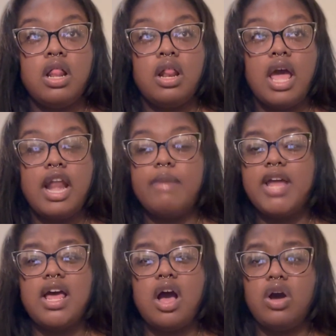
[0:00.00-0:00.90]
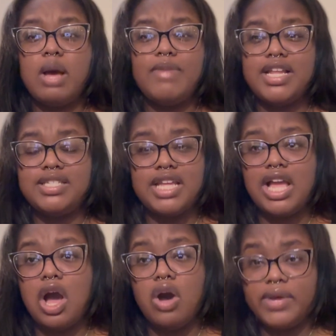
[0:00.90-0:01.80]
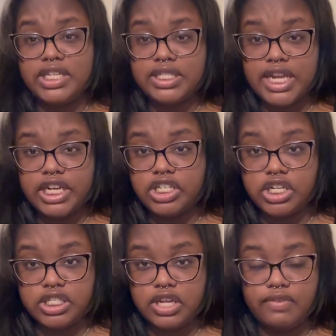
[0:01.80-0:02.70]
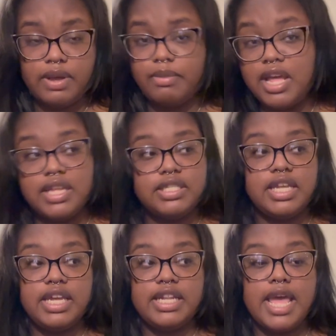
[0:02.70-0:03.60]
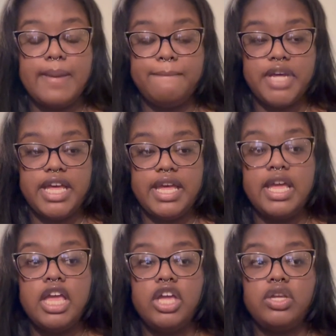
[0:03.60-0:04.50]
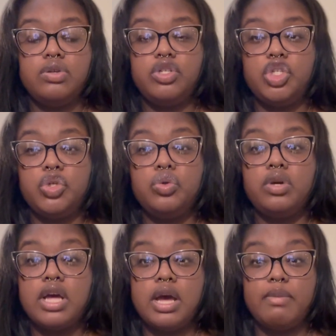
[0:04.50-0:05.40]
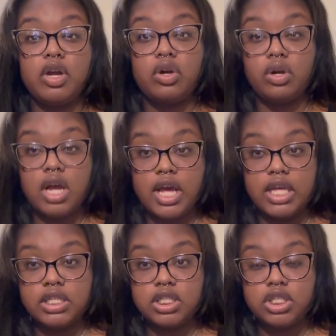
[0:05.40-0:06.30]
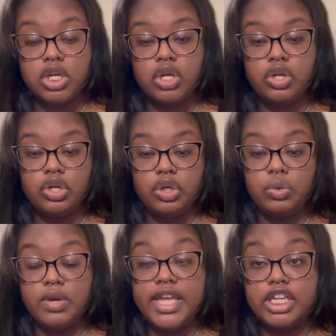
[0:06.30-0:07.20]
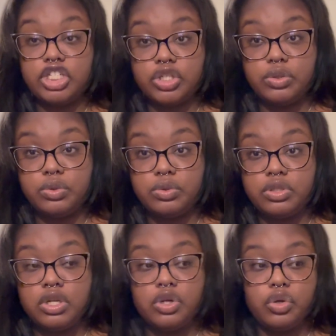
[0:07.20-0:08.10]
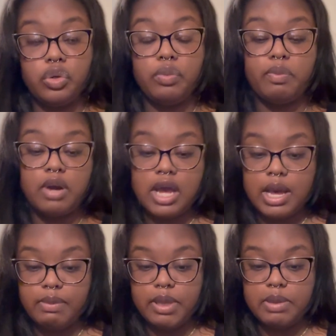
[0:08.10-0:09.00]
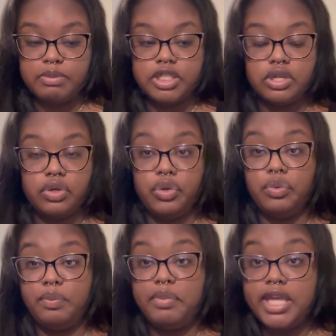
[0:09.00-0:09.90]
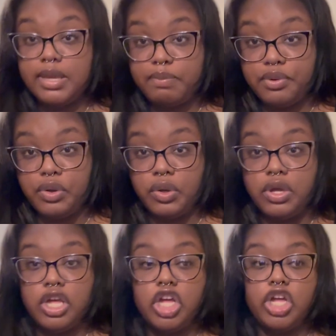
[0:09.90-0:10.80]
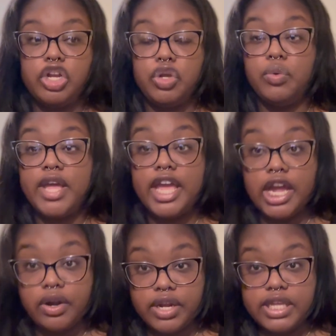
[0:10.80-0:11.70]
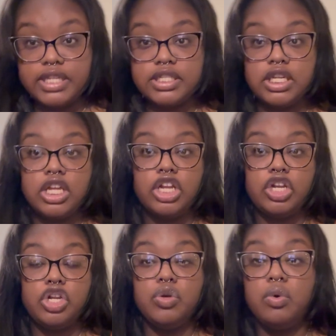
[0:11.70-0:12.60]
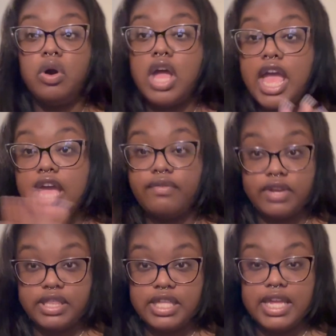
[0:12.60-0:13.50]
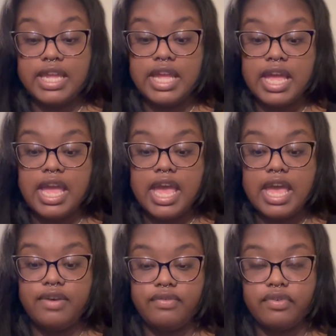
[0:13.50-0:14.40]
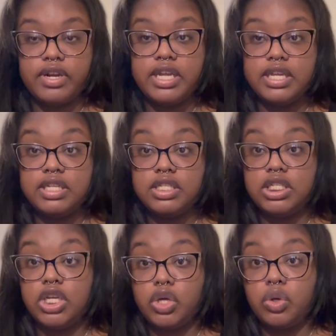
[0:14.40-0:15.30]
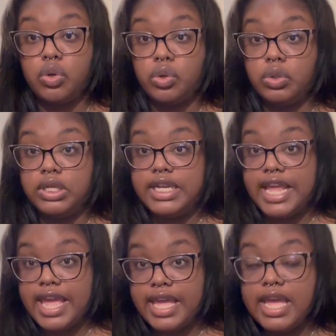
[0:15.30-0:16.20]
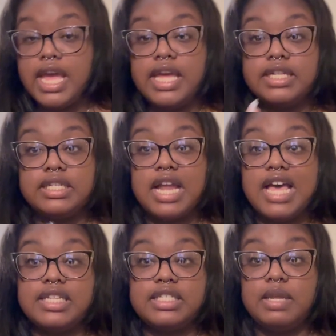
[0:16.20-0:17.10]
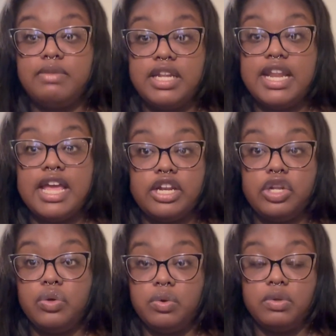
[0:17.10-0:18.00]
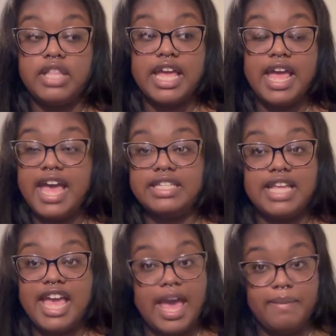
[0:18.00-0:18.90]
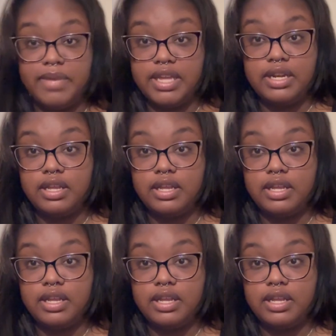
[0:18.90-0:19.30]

And I'm not saying always change yourself. I'm not saying that, but you do come across new issues, new problems, new people, new eras, new everything every single day. It's not something that new that hasn't happened.